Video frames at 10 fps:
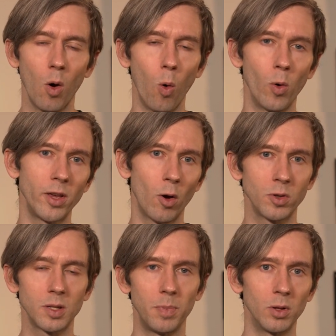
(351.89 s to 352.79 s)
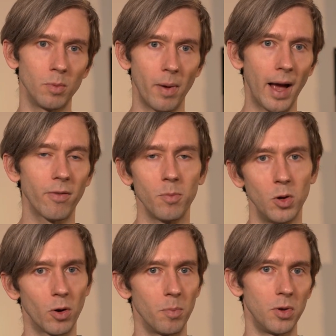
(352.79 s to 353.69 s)
audio spill back from
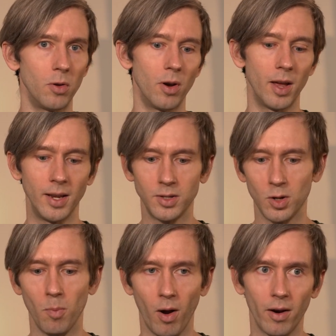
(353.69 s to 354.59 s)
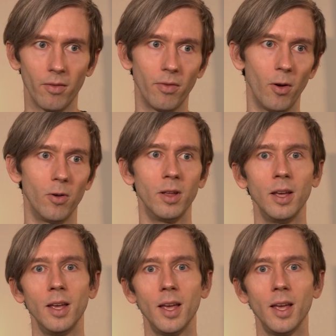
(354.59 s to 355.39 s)
your computer into your microphone,